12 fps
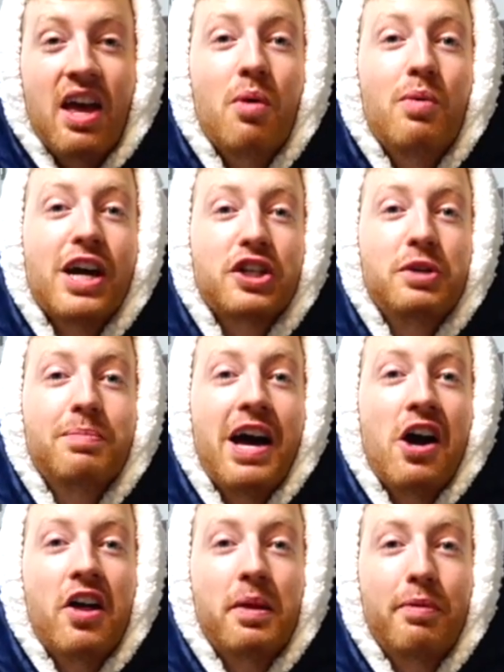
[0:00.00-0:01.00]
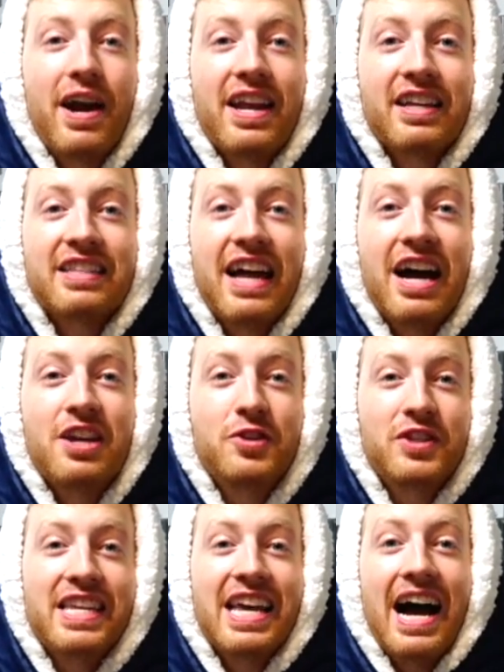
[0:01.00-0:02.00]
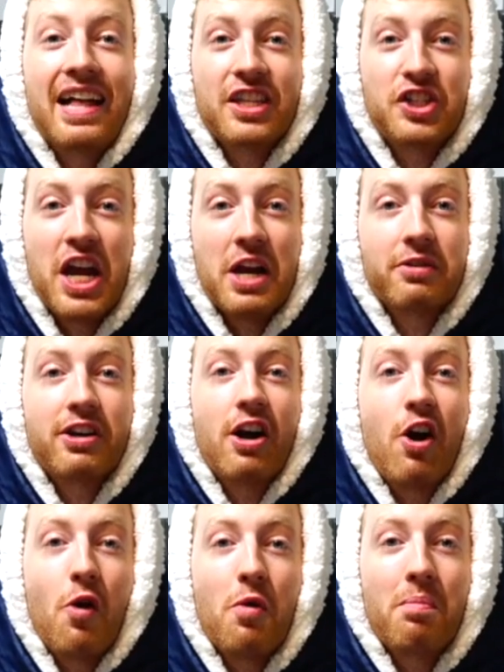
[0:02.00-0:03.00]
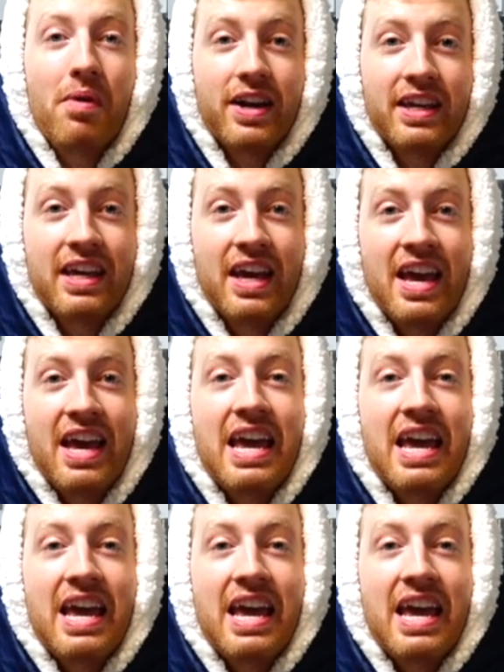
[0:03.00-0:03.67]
We actually buy all the products you see on the channel with our own money.